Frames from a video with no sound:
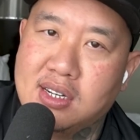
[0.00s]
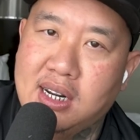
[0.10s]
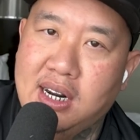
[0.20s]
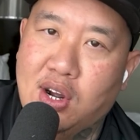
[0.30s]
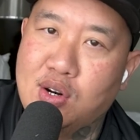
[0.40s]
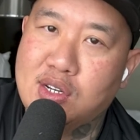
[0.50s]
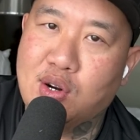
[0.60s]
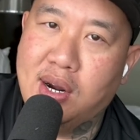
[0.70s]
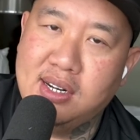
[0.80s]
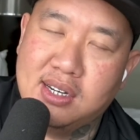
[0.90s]
just eating all this
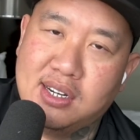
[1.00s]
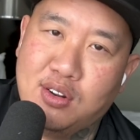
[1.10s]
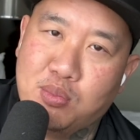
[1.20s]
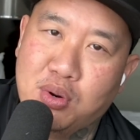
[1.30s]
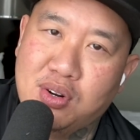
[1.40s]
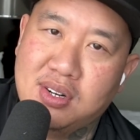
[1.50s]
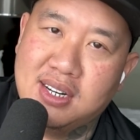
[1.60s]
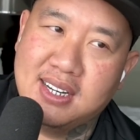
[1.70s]
crazy stuff, bro.